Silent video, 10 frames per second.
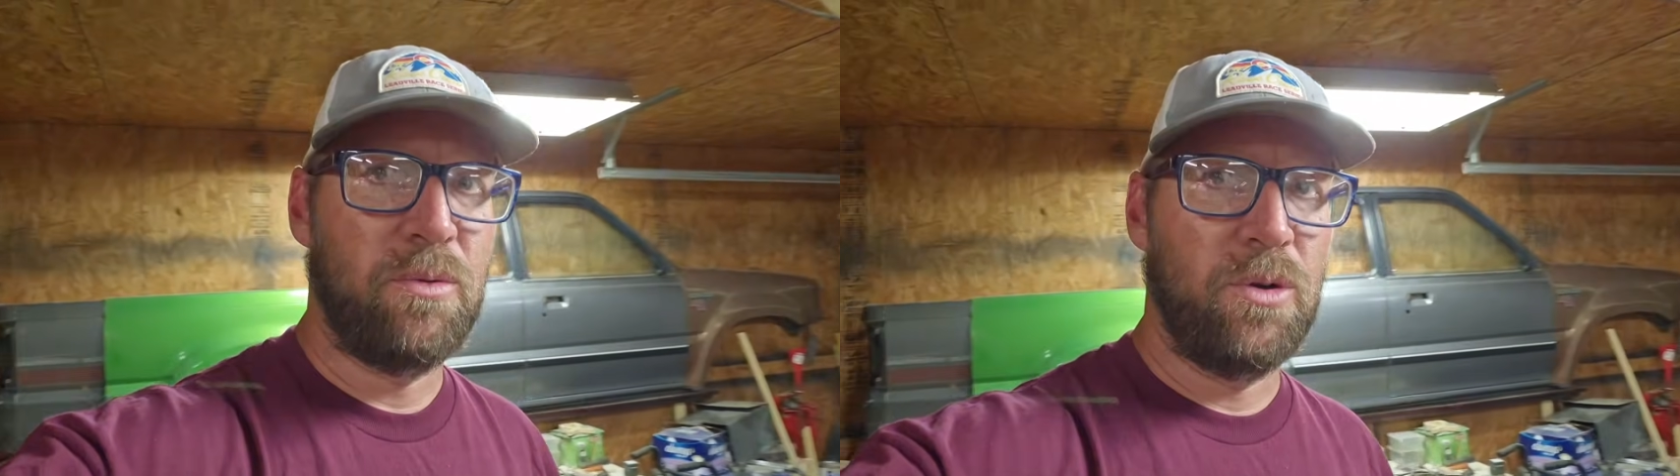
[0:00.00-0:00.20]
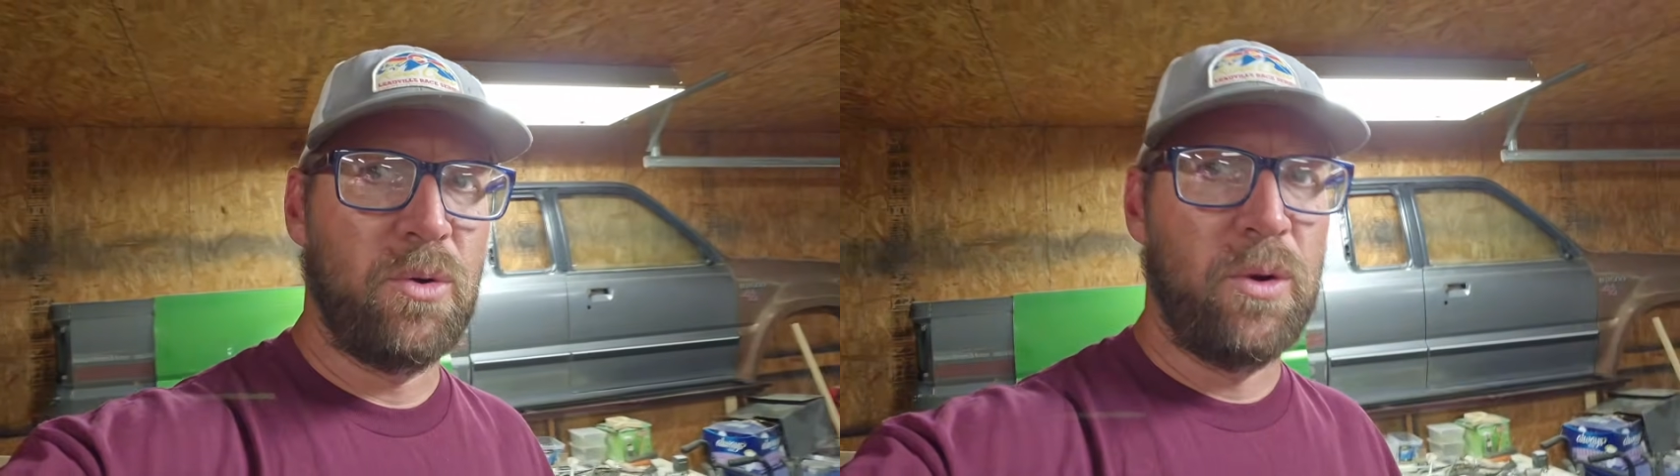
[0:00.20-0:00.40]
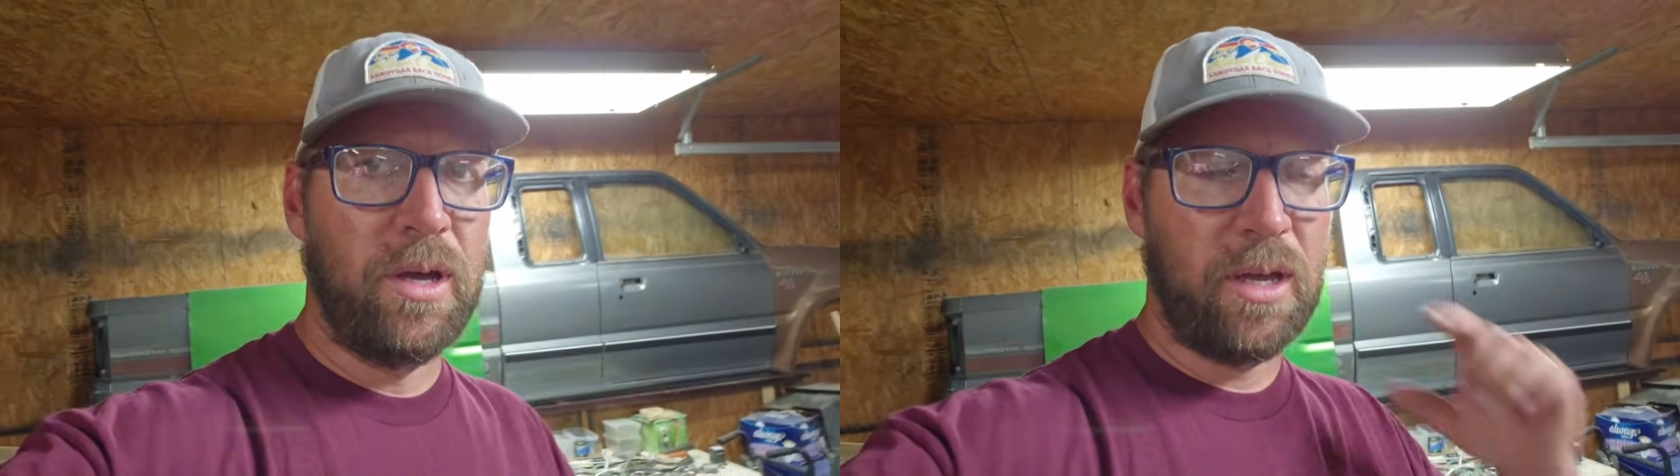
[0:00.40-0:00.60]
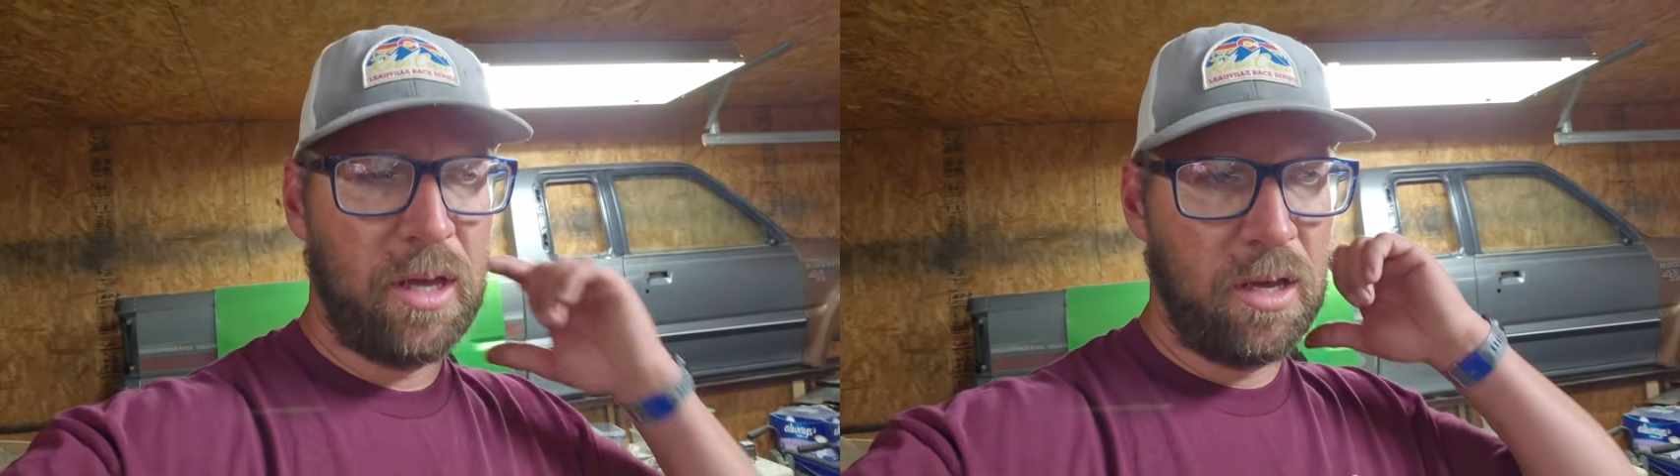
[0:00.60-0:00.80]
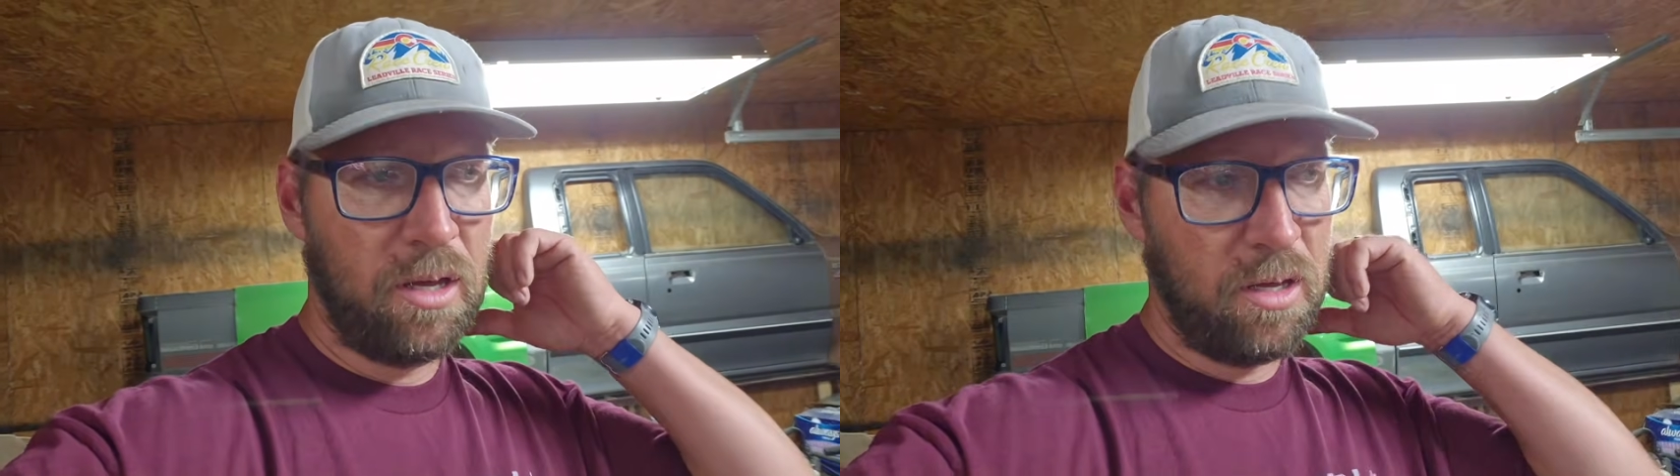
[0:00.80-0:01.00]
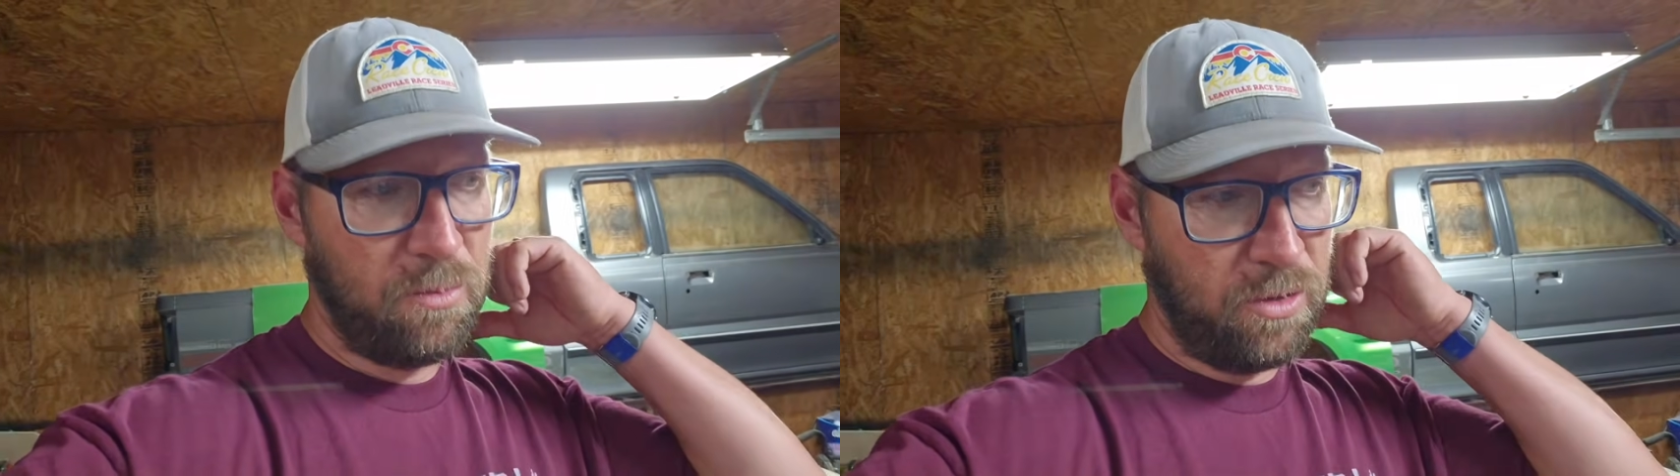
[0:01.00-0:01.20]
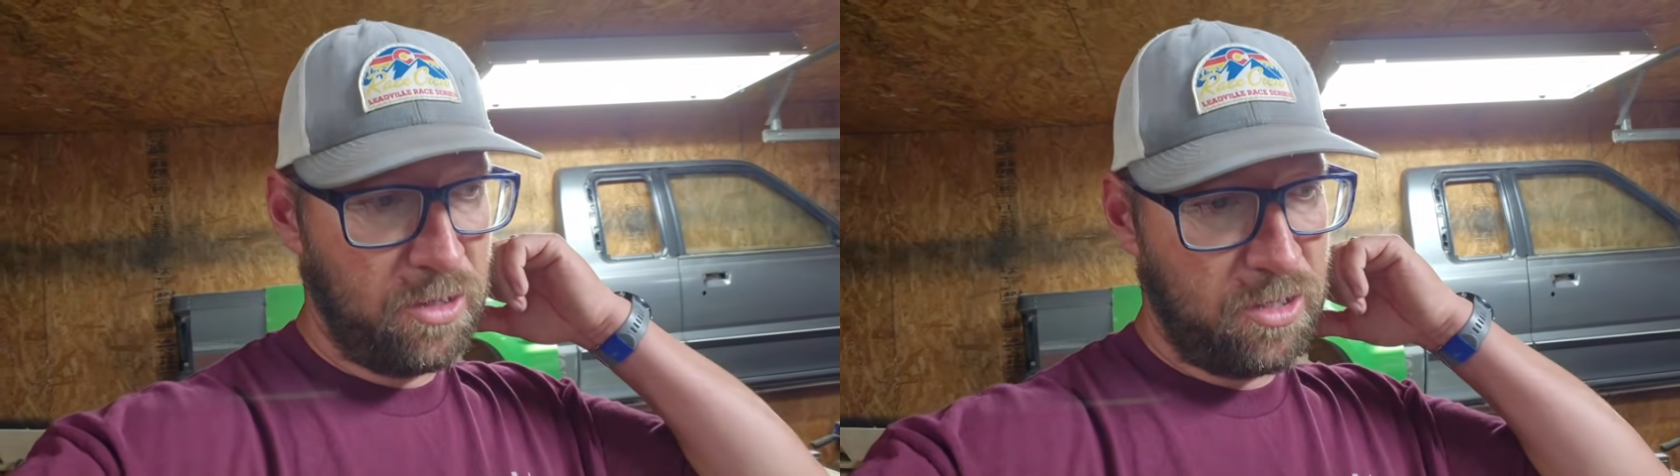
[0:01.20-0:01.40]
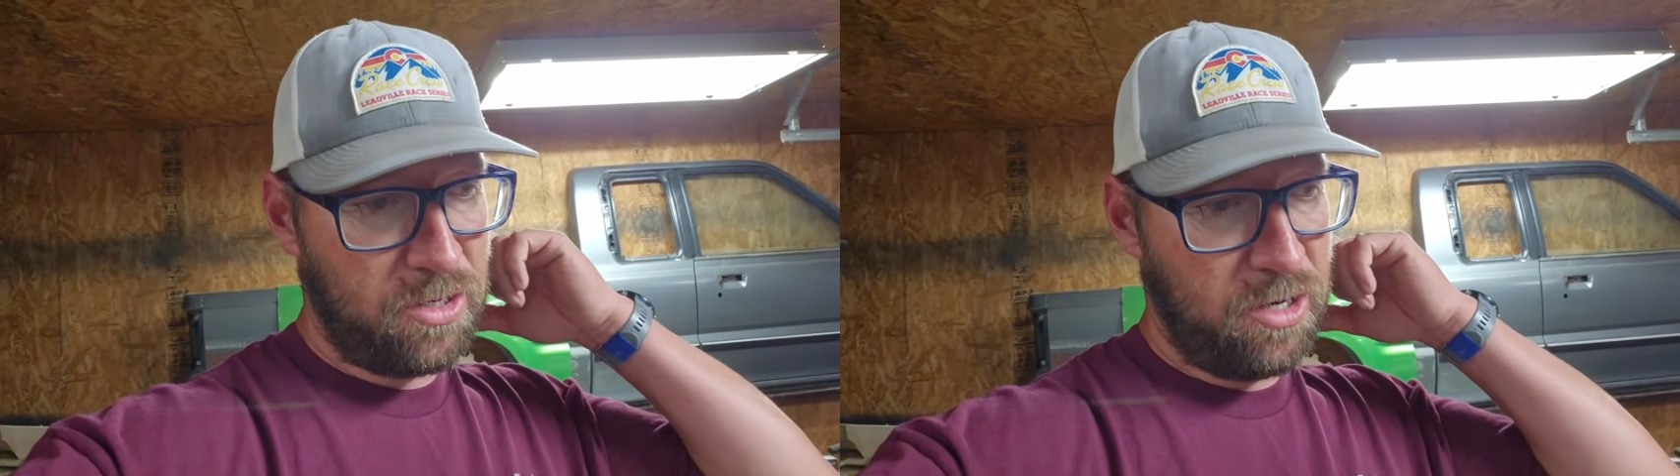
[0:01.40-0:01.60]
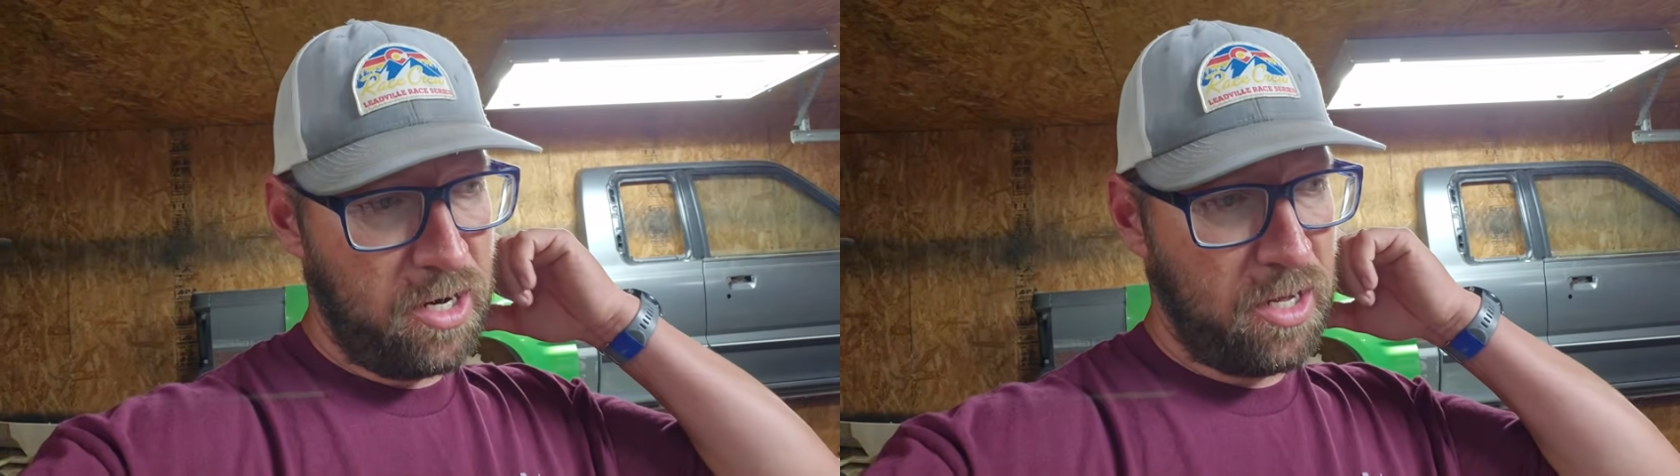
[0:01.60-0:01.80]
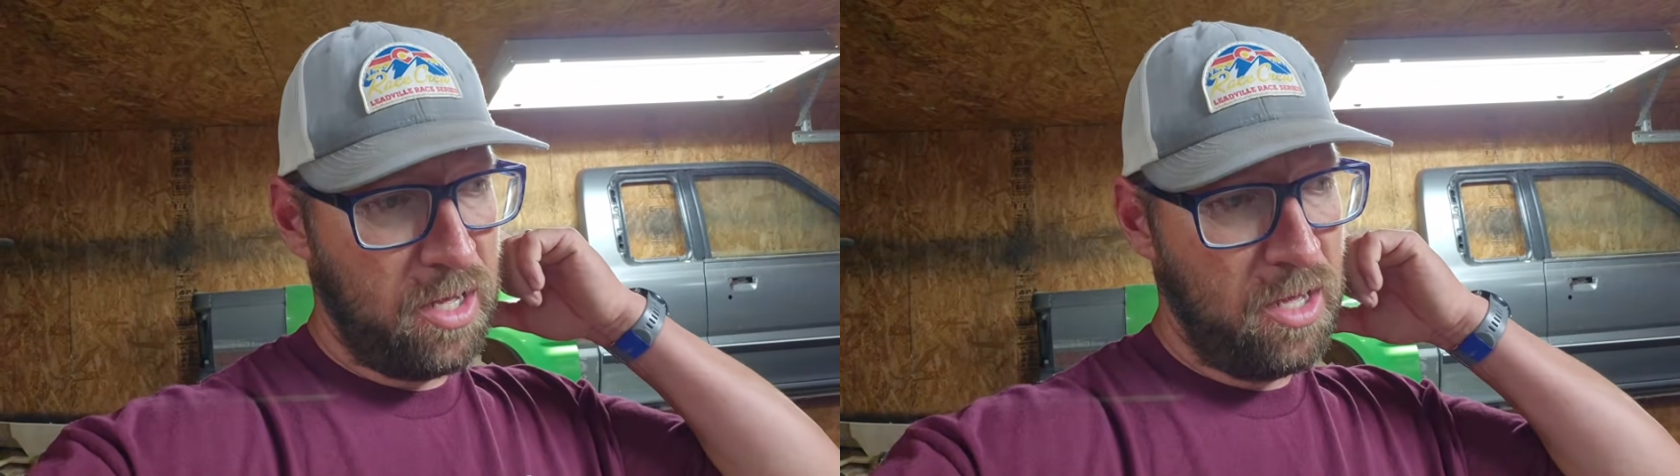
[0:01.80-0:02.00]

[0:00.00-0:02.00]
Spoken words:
real quick with this truck